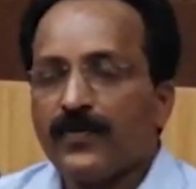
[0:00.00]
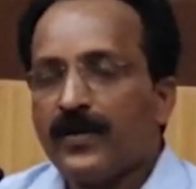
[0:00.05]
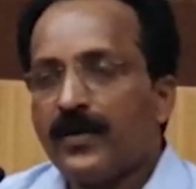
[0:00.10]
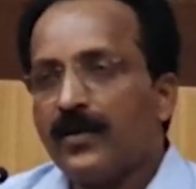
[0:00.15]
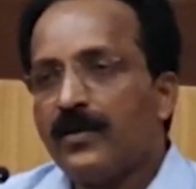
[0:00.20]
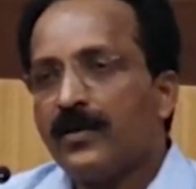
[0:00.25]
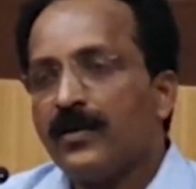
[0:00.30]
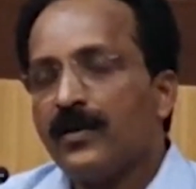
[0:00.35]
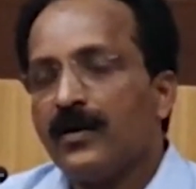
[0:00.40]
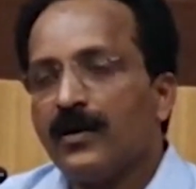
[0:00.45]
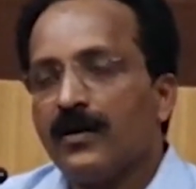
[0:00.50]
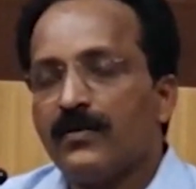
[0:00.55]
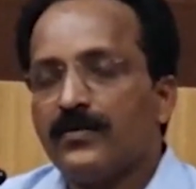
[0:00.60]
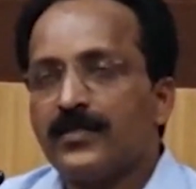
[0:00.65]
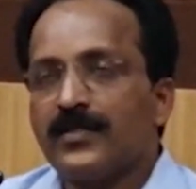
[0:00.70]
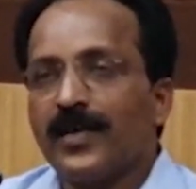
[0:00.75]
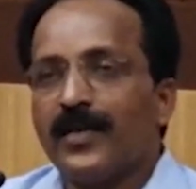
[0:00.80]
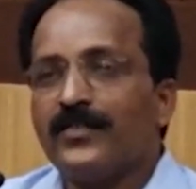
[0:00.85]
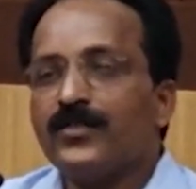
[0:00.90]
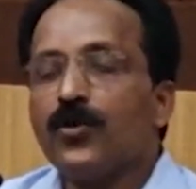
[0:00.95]
When the
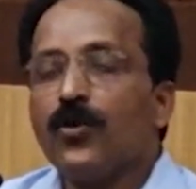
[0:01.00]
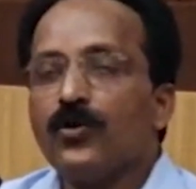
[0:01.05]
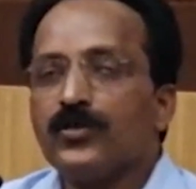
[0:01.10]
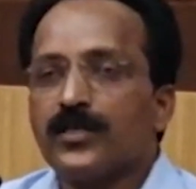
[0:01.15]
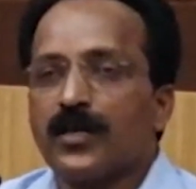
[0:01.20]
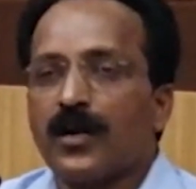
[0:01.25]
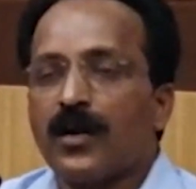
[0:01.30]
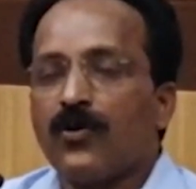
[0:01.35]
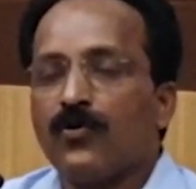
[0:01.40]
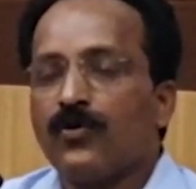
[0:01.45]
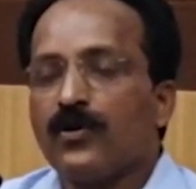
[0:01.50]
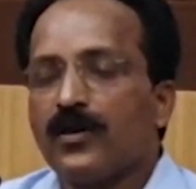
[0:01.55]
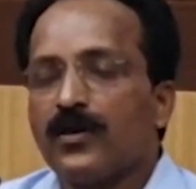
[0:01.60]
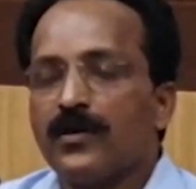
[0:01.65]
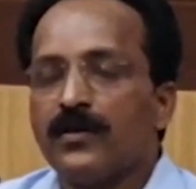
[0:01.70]
stage goes around